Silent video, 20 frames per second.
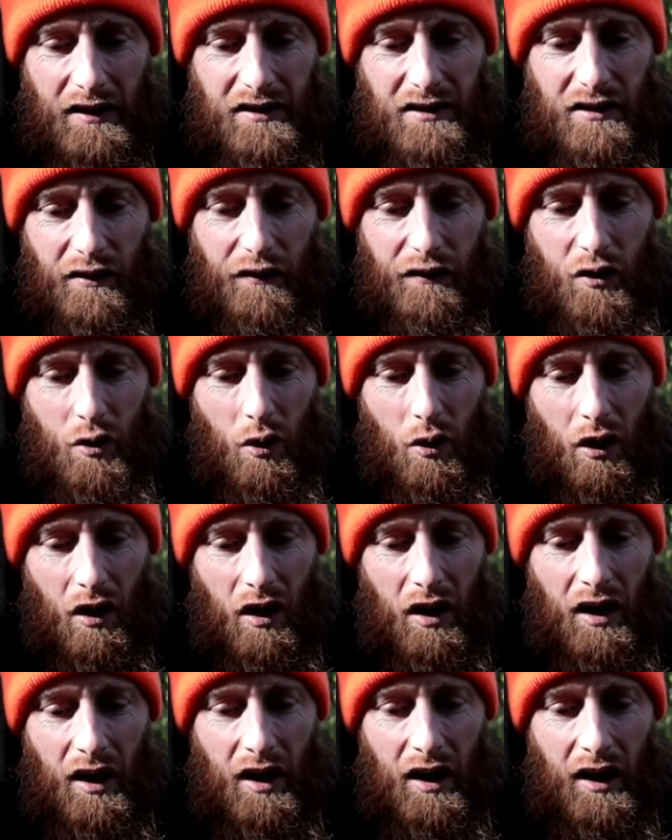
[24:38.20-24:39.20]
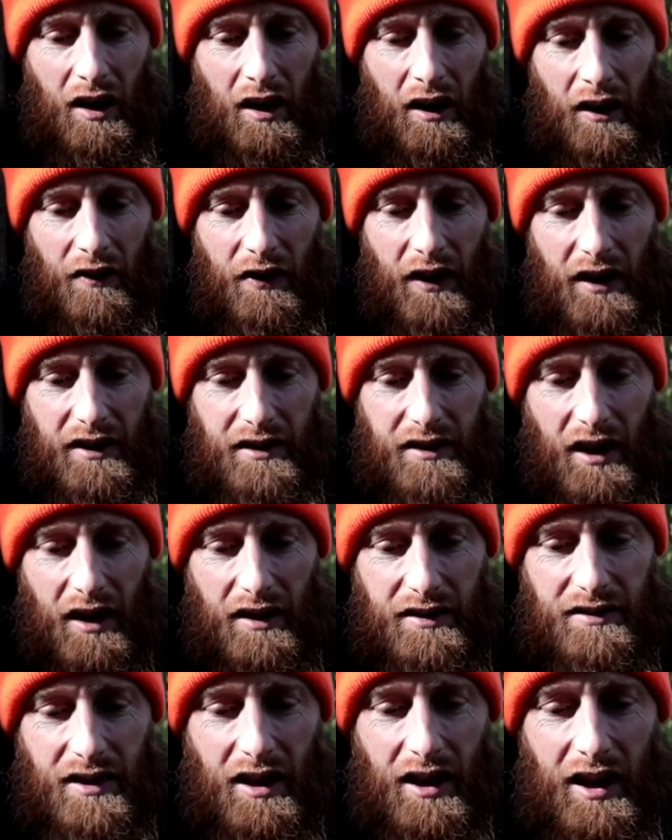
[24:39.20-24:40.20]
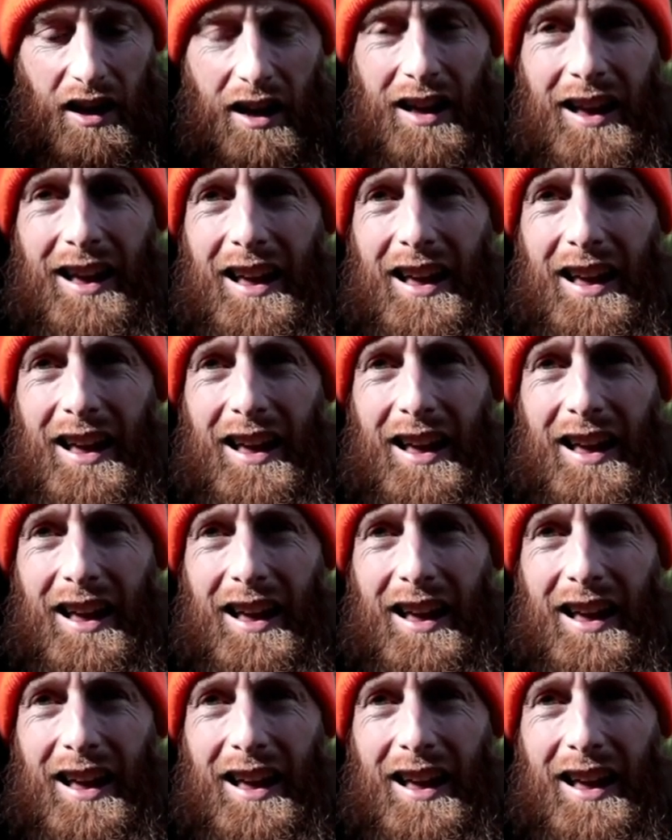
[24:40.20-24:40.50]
that's the fuel, that dust.